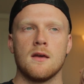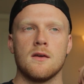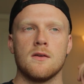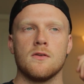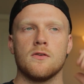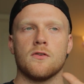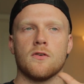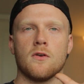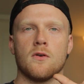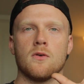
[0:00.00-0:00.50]

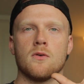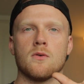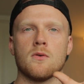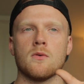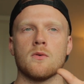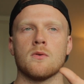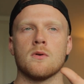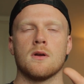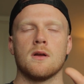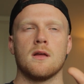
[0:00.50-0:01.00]

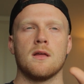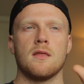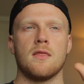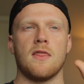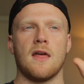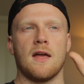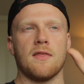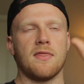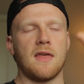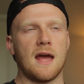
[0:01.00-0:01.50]
so
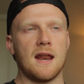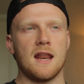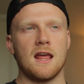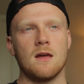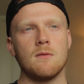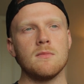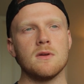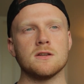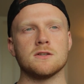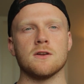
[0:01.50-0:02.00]
that that
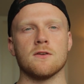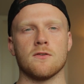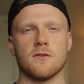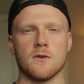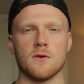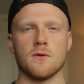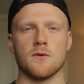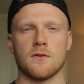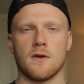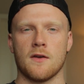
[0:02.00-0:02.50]
image is
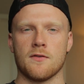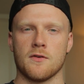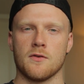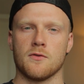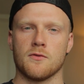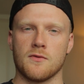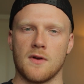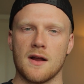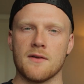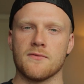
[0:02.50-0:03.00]
used as a
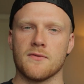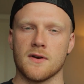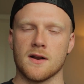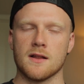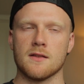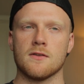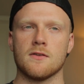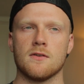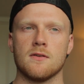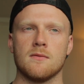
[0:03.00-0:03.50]

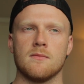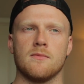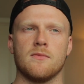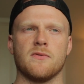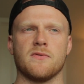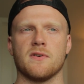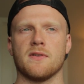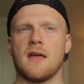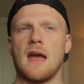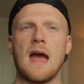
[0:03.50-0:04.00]
reference
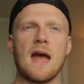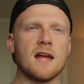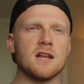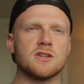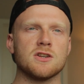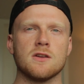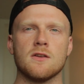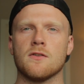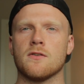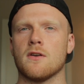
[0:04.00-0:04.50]
for the
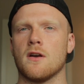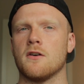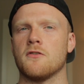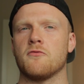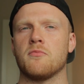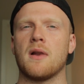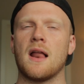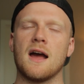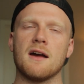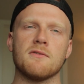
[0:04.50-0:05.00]
edges
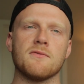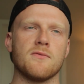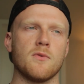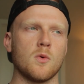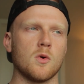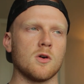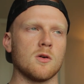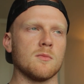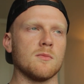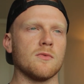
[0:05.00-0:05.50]
of
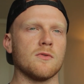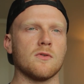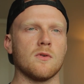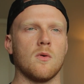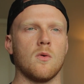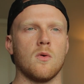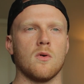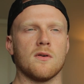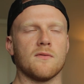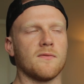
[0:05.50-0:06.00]
platforms
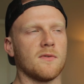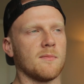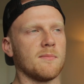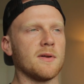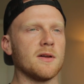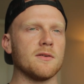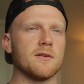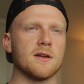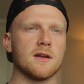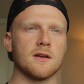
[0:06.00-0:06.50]
or for
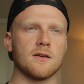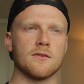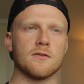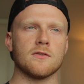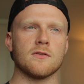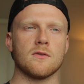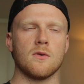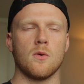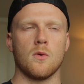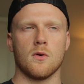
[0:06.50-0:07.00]

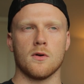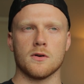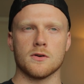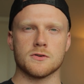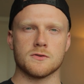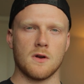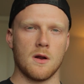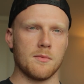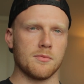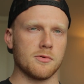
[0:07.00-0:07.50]
buildings or
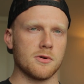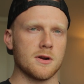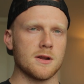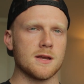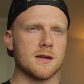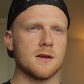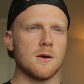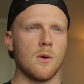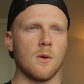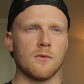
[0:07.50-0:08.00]

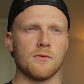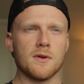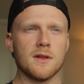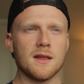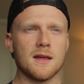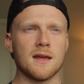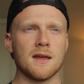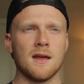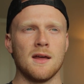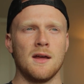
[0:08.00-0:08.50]
shrubbery or
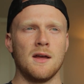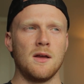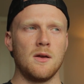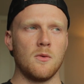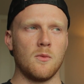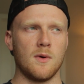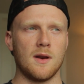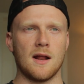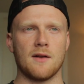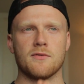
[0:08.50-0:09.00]
really
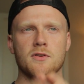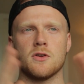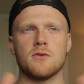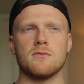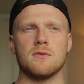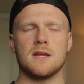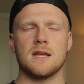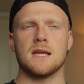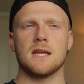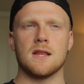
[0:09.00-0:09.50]
whatever you
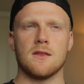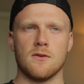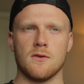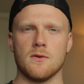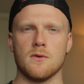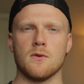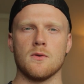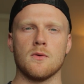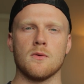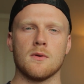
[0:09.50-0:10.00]
need
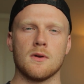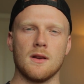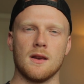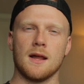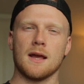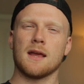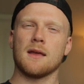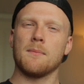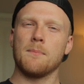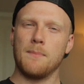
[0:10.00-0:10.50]
to
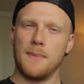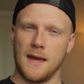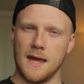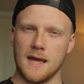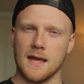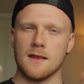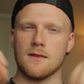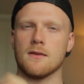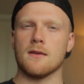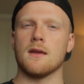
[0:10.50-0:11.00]
like
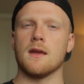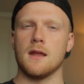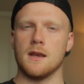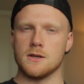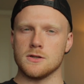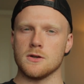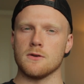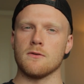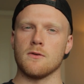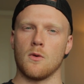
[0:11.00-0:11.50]
paint
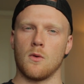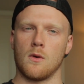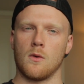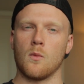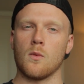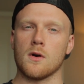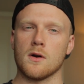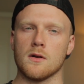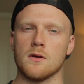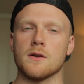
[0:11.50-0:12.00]
into your
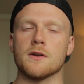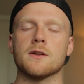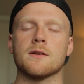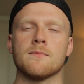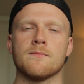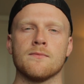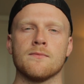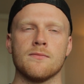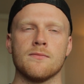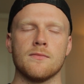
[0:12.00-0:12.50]
world.
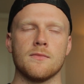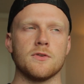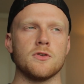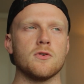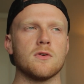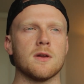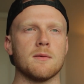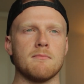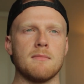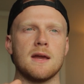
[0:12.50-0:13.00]

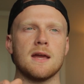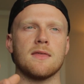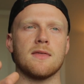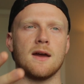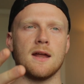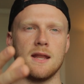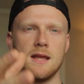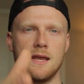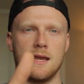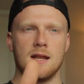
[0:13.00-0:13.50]
You can make
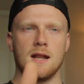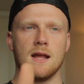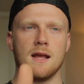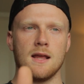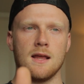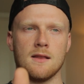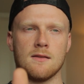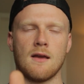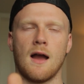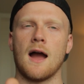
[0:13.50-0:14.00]
that in
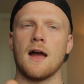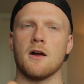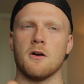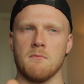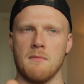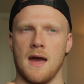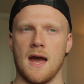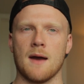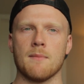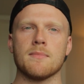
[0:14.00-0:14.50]
a tile
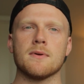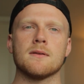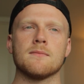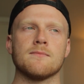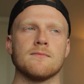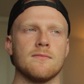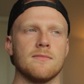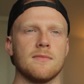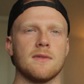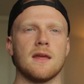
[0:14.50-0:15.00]
map
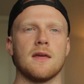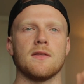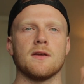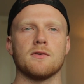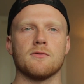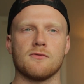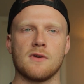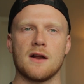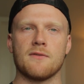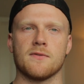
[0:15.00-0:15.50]
and
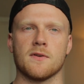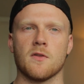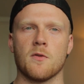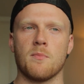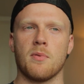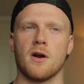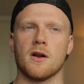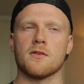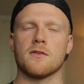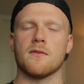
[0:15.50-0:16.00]
then reference
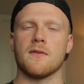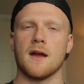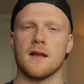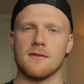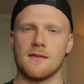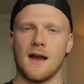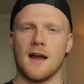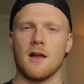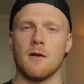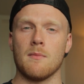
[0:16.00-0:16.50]
parts of that
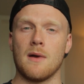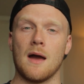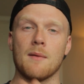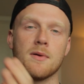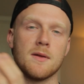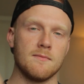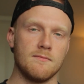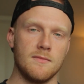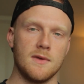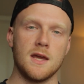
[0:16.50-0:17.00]
tile map
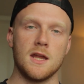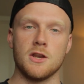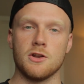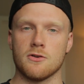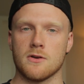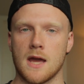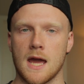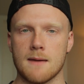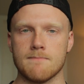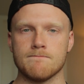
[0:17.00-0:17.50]
in
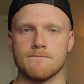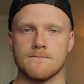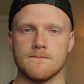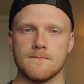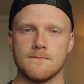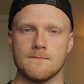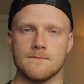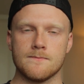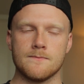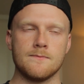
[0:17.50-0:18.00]
your game.
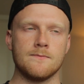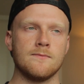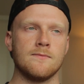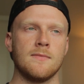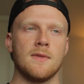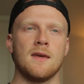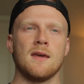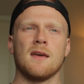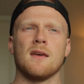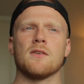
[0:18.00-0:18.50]

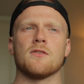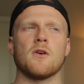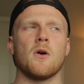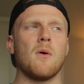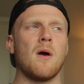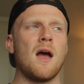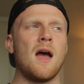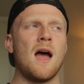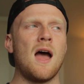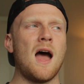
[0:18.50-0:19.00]

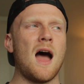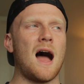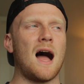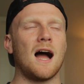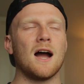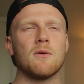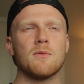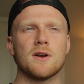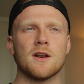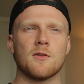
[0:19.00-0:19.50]
So
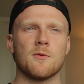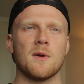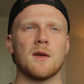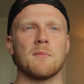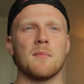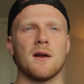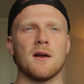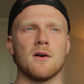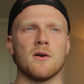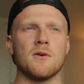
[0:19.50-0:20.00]
I wanted to make
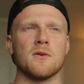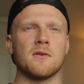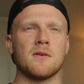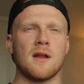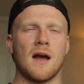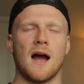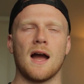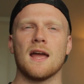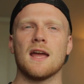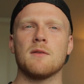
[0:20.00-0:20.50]
my
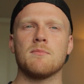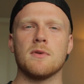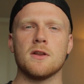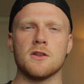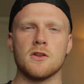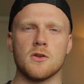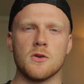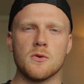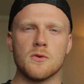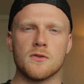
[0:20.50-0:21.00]
own. I had
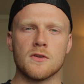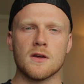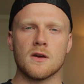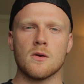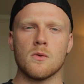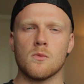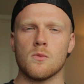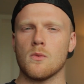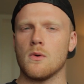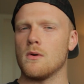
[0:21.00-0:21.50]
been
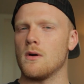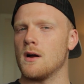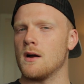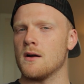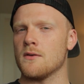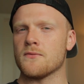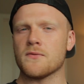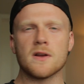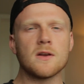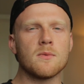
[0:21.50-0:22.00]
using
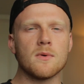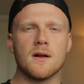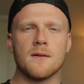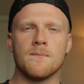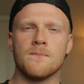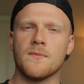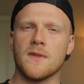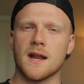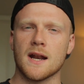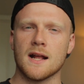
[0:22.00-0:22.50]
a free
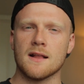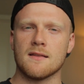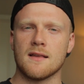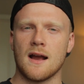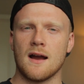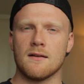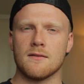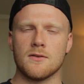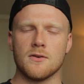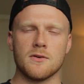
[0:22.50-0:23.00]
one that I
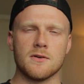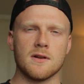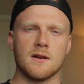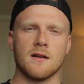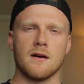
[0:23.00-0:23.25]
downloaded